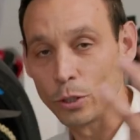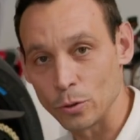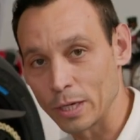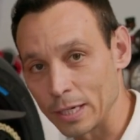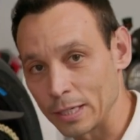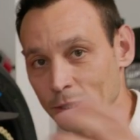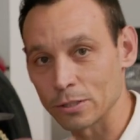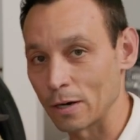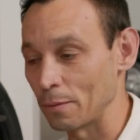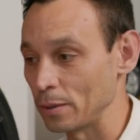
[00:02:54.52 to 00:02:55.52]
you're getting in
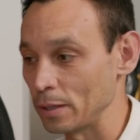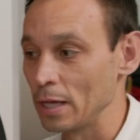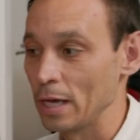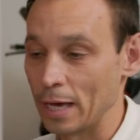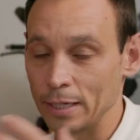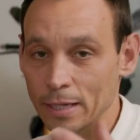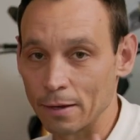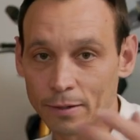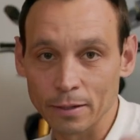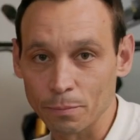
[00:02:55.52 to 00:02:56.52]
trouble and
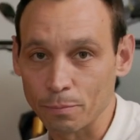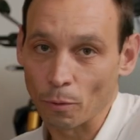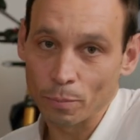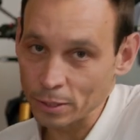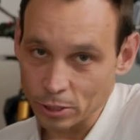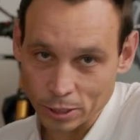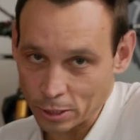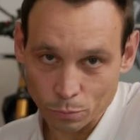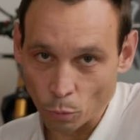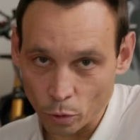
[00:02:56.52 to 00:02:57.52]
having probably just a
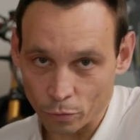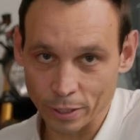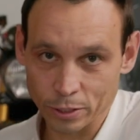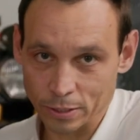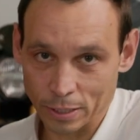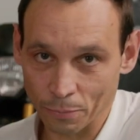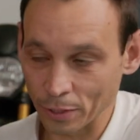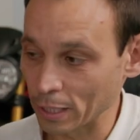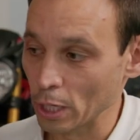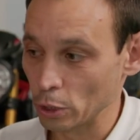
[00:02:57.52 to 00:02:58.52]
small crash or something,